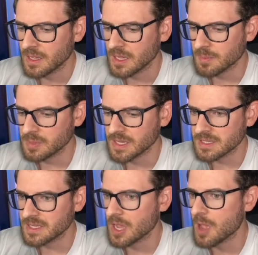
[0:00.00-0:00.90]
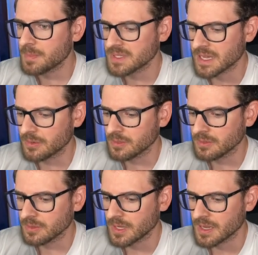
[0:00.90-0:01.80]
it plays the up sound.
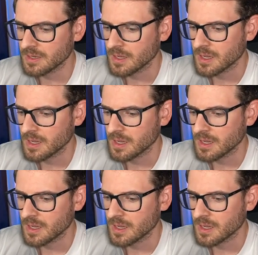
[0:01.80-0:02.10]
Okay.